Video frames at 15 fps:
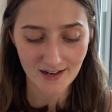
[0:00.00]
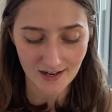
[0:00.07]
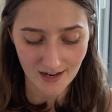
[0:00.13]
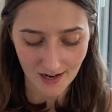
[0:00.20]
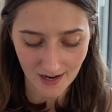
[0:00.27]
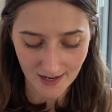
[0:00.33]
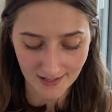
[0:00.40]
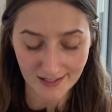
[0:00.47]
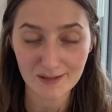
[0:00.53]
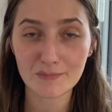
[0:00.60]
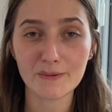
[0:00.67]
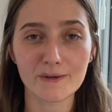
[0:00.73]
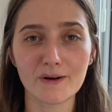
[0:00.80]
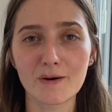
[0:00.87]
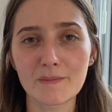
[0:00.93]
I can
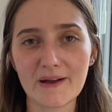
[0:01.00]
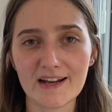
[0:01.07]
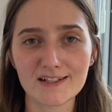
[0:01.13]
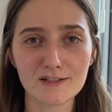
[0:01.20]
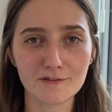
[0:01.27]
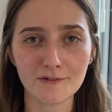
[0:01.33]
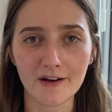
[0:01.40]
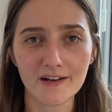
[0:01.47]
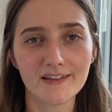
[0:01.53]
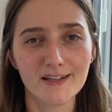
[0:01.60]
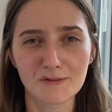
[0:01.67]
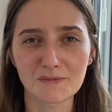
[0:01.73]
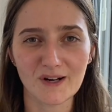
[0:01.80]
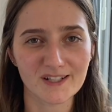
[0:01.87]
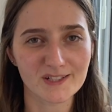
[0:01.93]
put it on back to front and
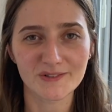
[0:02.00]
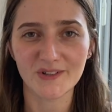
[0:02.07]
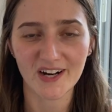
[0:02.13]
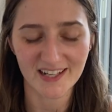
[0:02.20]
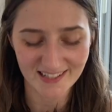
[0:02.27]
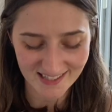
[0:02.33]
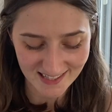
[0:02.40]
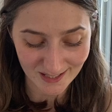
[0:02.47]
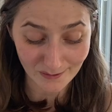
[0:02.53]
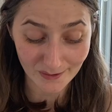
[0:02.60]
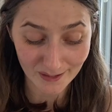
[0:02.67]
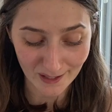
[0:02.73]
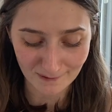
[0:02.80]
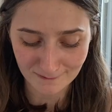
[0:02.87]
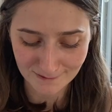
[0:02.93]
then wonder why it's so
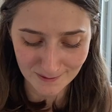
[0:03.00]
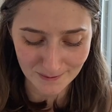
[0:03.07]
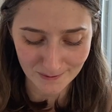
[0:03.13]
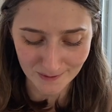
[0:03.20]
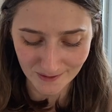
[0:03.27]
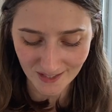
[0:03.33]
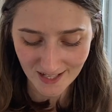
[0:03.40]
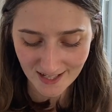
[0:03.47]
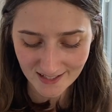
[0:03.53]
uncomfortable.